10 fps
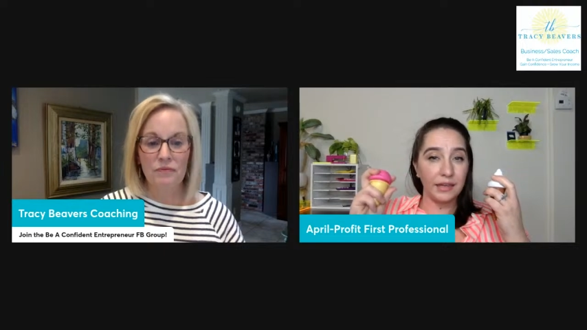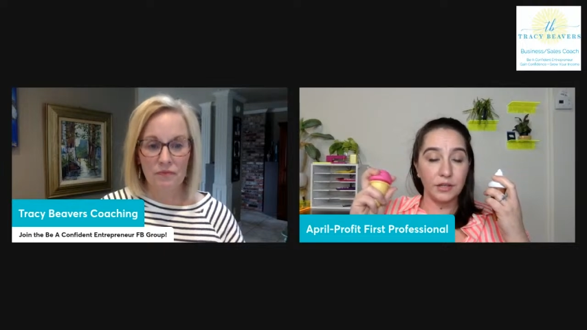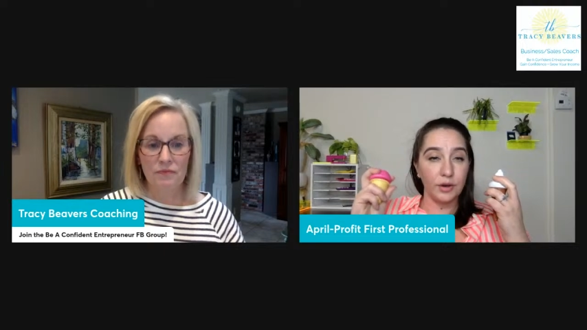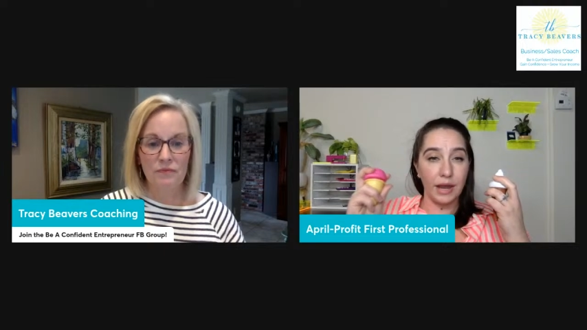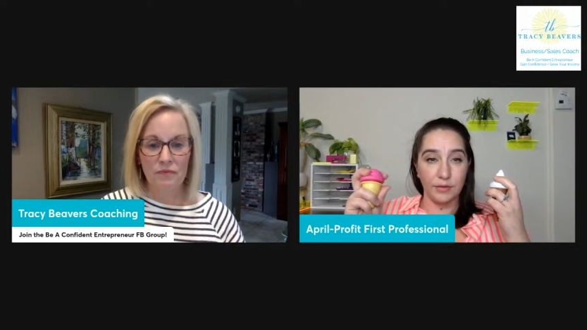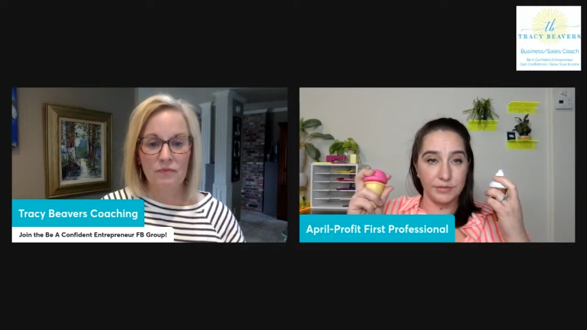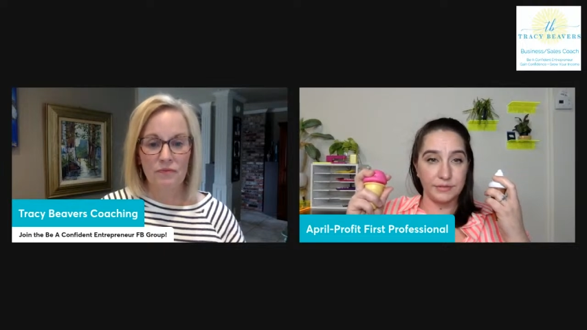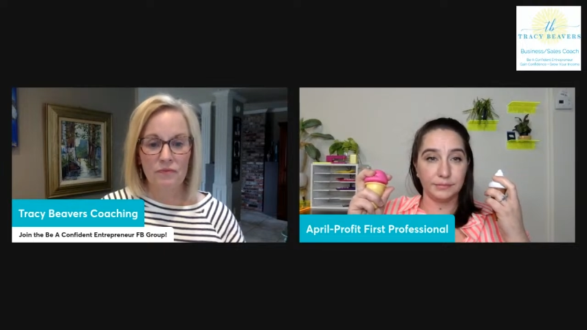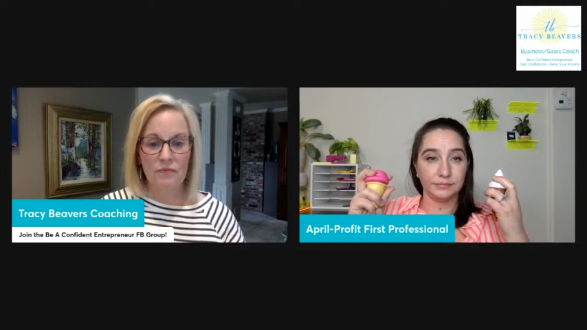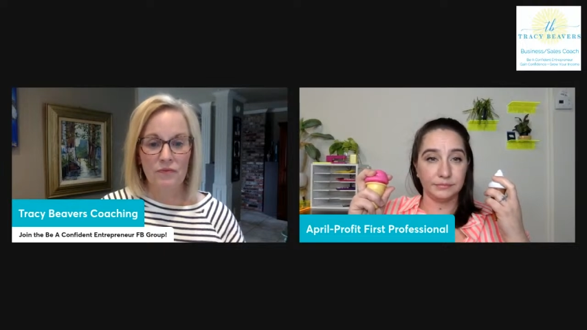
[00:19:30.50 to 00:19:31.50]
Speaker 1: get your
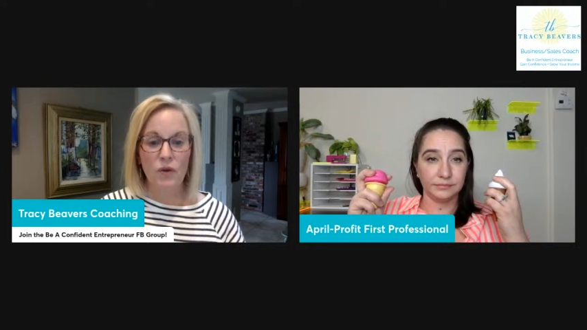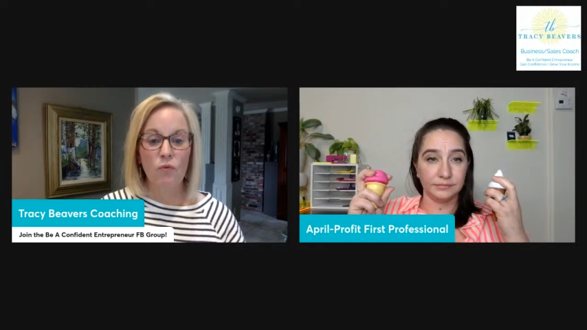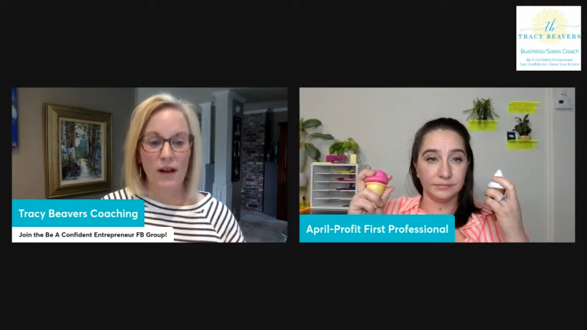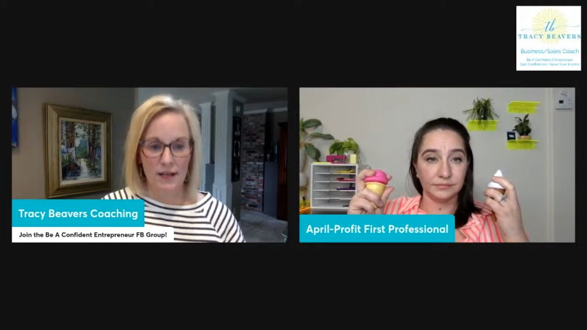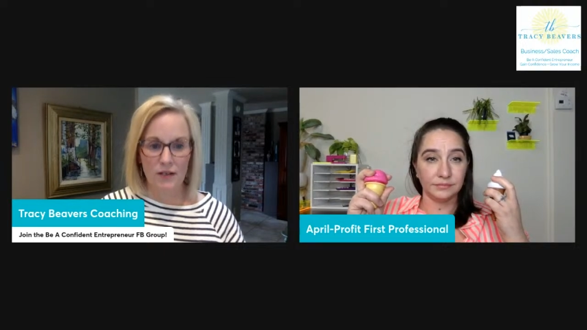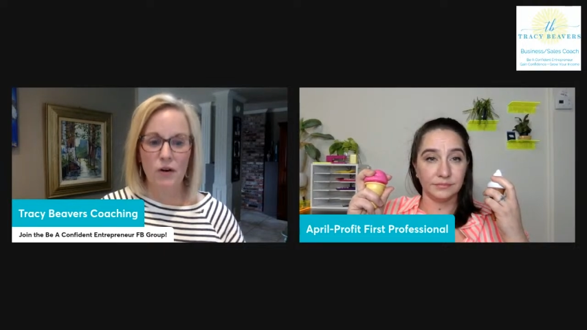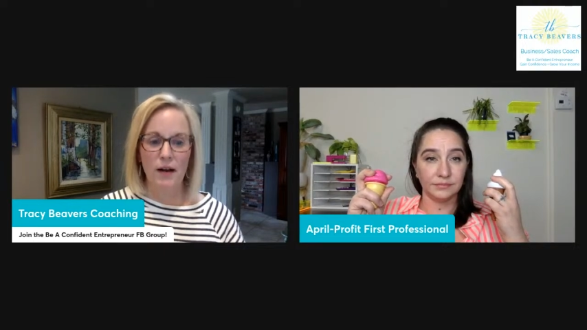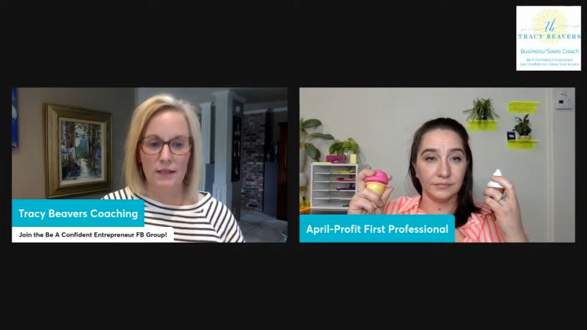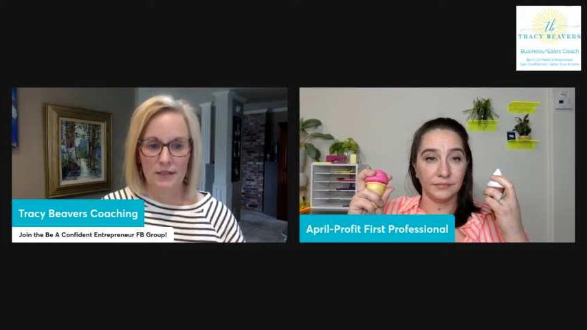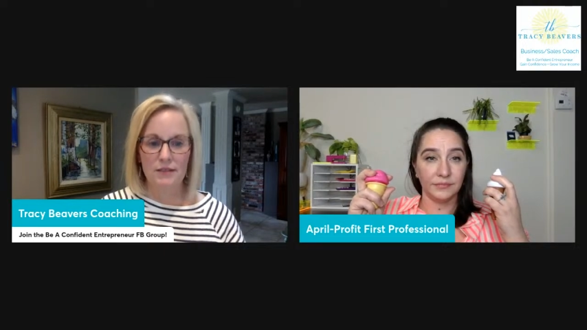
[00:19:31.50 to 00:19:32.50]
house.
Speaker 2: Right,
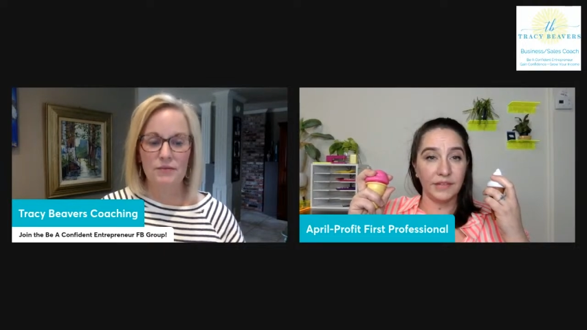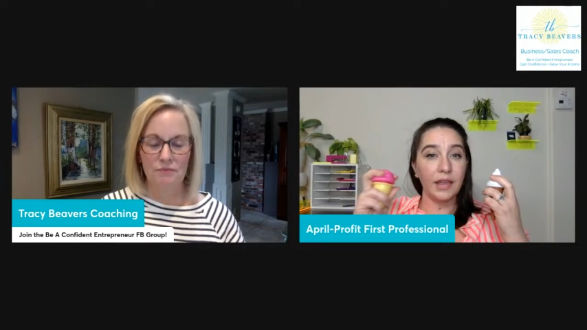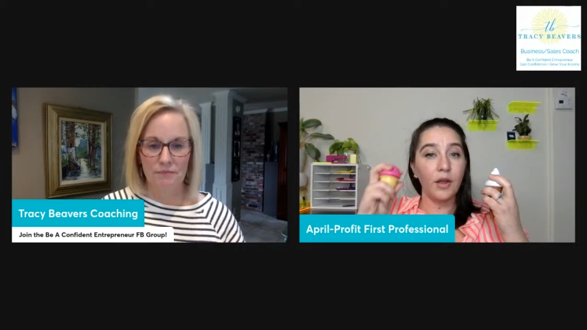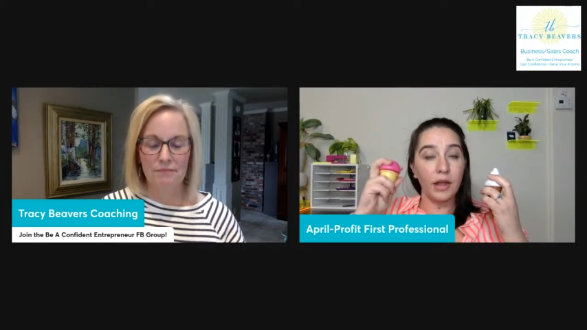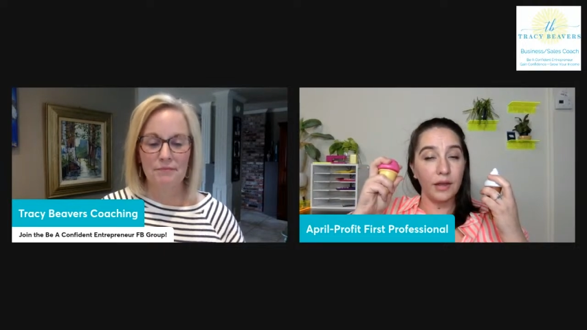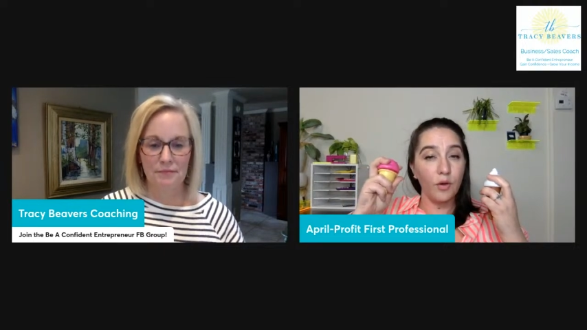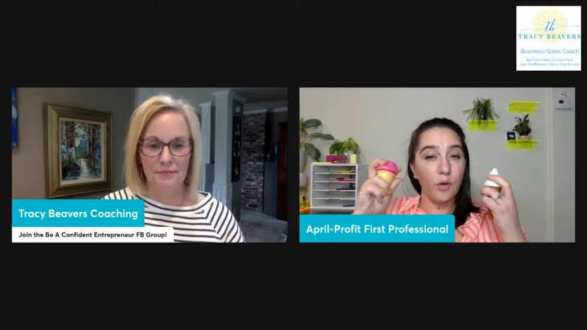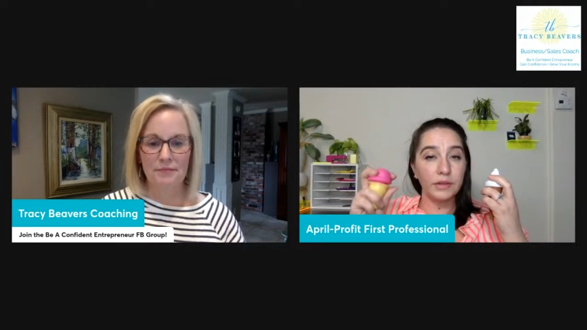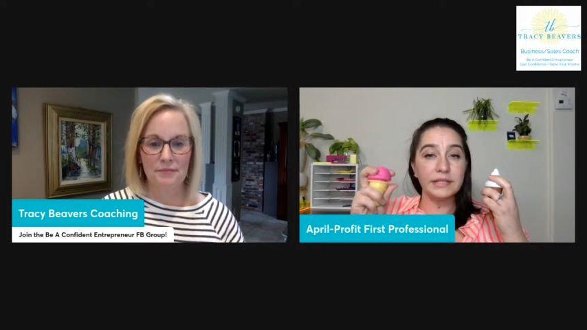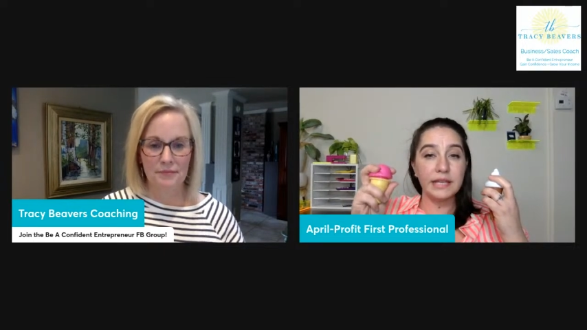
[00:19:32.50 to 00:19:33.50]
correct.
Speaker 1: It can
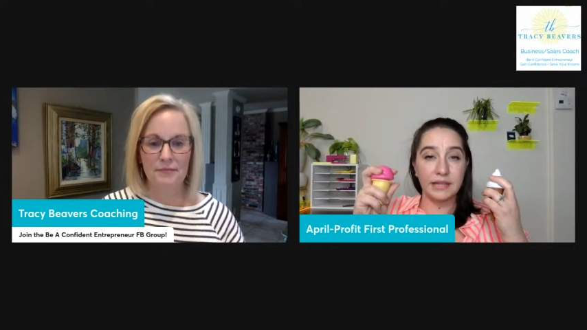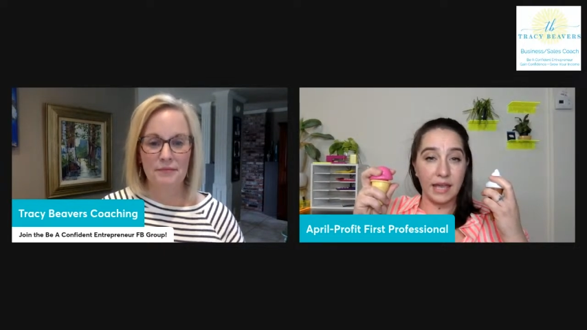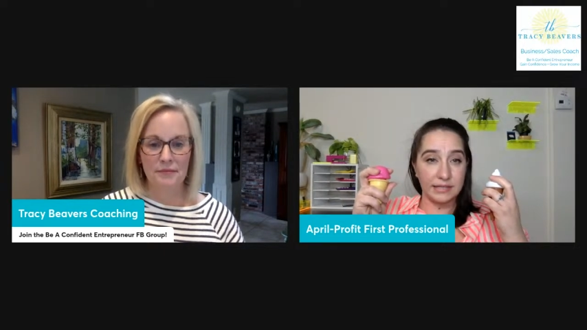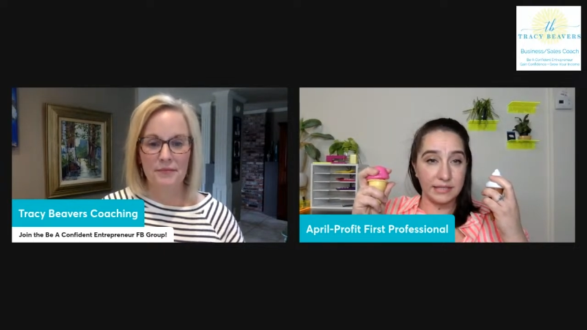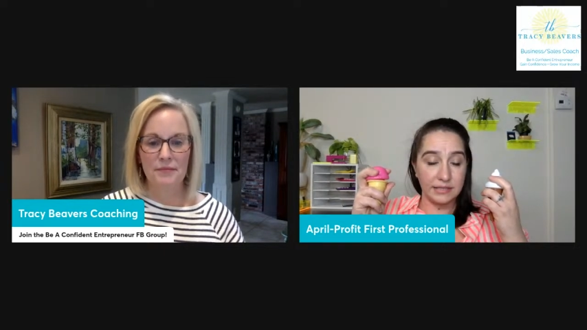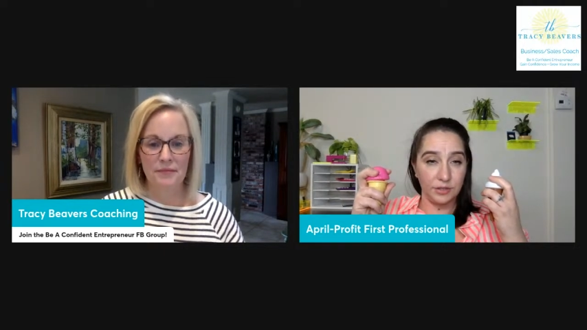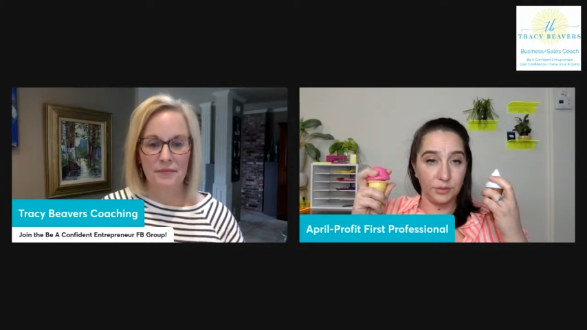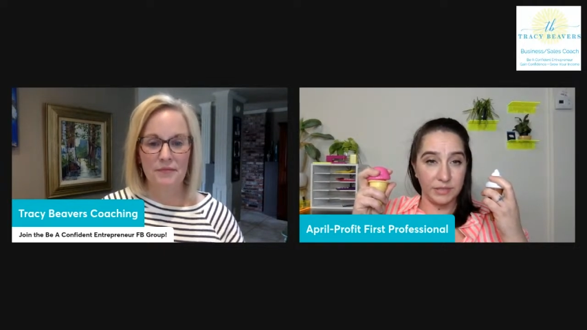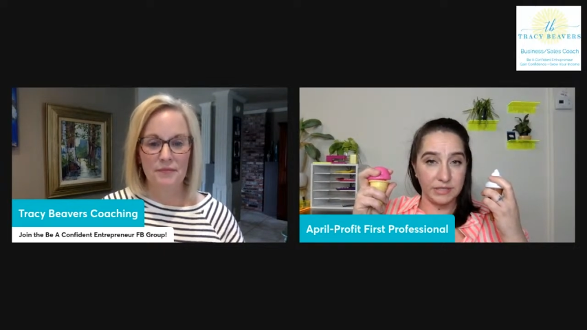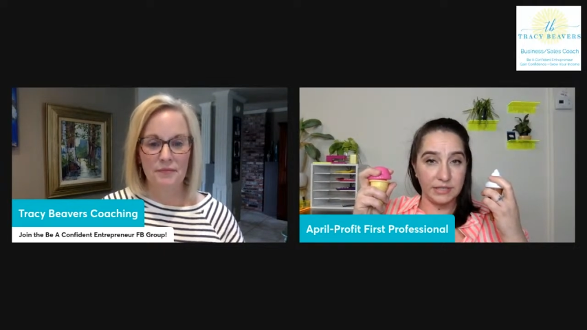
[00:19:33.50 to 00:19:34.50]
only take the assets in
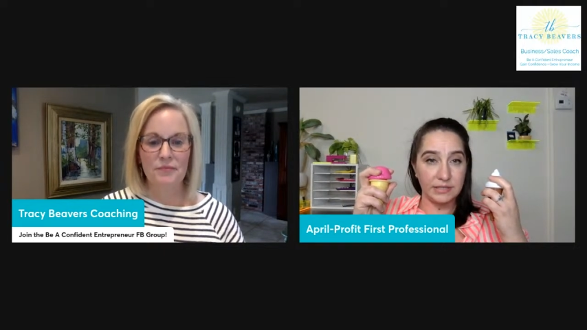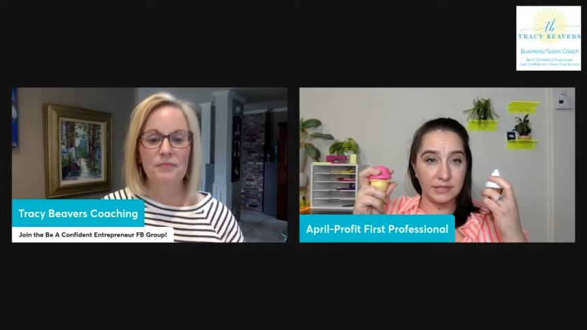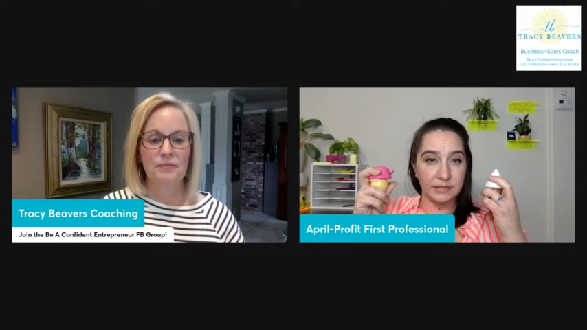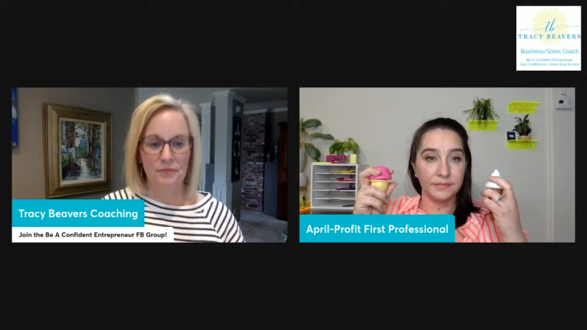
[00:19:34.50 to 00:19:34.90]
your business.